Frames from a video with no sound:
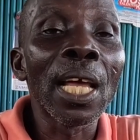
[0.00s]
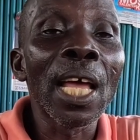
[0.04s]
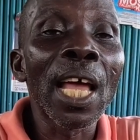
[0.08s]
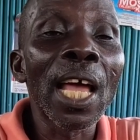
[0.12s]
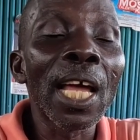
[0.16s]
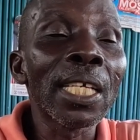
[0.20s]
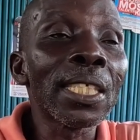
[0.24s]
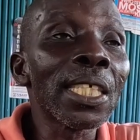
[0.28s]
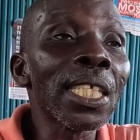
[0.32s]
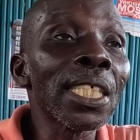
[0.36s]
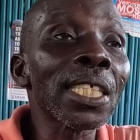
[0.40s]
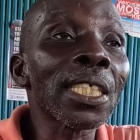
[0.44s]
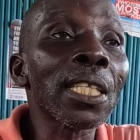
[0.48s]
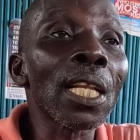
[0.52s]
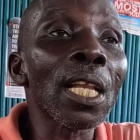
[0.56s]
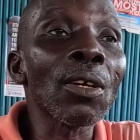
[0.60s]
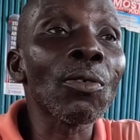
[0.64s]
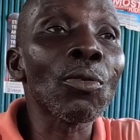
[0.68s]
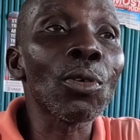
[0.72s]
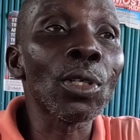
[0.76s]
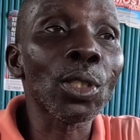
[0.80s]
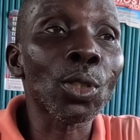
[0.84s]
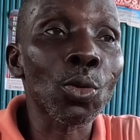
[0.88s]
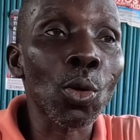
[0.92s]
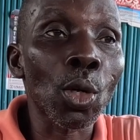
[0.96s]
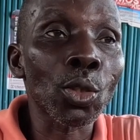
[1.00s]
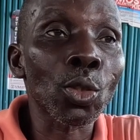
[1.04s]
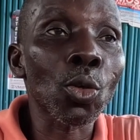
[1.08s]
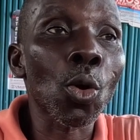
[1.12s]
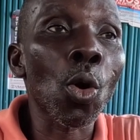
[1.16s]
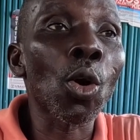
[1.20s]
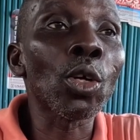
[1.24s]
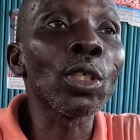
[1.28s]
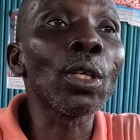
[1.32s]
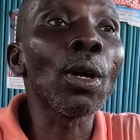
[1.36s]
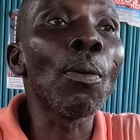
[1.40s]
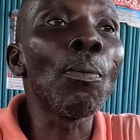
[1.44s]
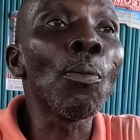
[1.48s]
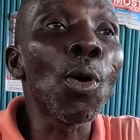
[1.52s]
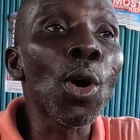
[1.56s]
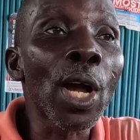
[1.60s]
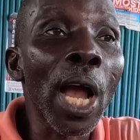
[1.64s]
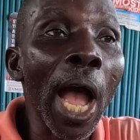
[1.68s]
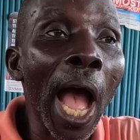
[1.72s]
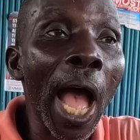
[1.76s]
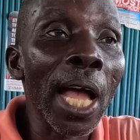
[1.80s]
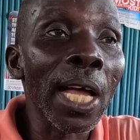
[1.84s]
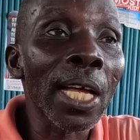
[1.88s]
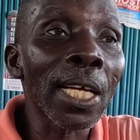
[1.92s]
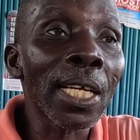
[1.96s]
And his language was called
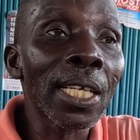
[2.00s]
Muga.